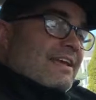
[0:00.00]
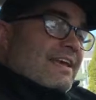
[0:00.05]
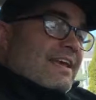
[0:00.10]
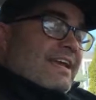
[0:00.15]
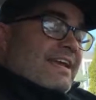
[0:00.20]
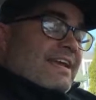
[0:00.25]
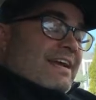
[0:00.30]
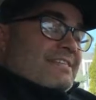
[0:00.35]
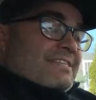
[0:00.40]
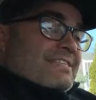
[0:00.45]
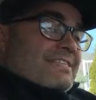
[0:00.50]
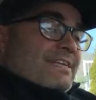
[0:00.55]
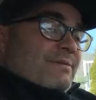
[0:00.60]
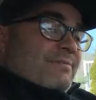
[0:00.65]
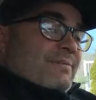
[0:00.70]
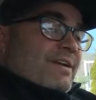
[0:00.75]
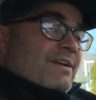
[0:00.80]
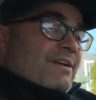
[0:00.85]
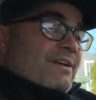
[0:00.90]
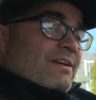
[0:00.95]
Hey guys,
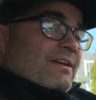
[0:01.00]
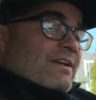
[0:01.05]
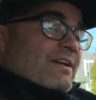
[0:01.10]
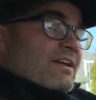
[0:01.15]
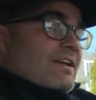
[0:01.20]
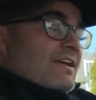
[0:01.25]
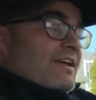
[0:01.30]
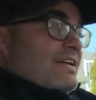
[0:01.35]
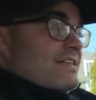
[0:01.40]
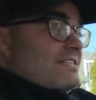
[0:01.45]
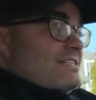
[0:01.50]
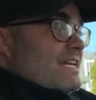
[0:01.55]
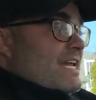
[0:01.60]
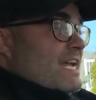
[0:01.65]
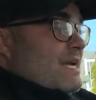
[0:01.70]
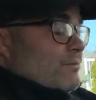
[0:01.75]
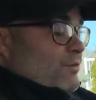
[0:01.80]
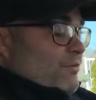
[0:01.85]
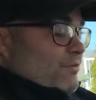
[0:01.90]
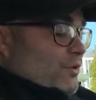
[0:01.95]
Tim here, and
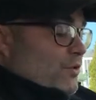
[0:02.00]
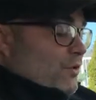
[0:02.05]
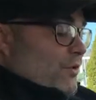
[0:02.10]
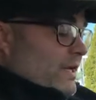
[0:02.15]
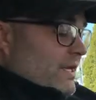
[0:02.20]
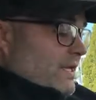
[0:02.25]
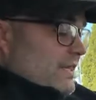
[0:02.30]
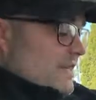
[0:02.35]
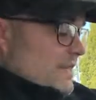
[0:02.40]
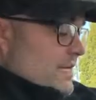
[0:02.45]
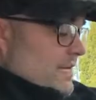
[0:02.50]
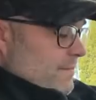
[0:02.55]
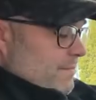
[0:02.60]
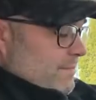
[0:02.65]
today I'm reviewing the